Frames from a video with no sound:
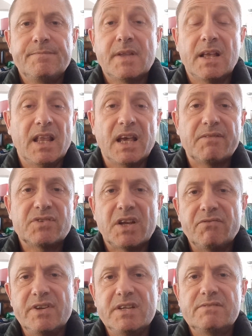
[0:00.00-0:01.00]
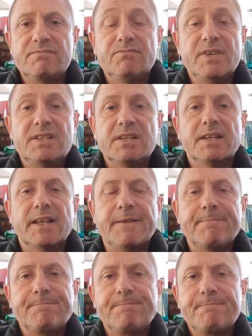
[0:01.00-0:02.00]
And like I've said recently,
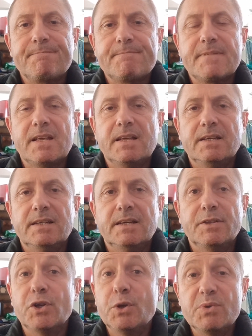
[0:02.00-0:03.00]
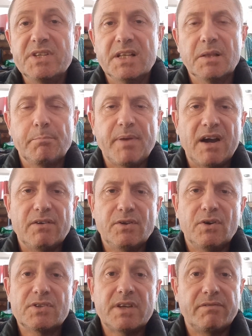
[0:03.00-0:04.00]
the New Zealand
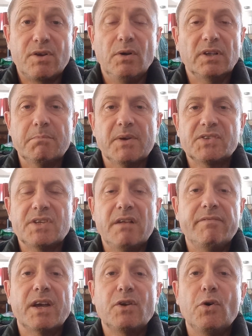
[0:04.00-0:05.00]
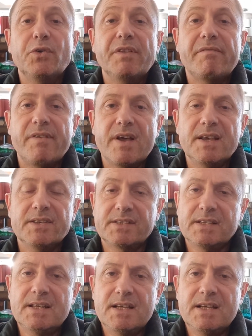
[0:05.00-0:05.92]
paradox, I've called it myself, I coined the phrase,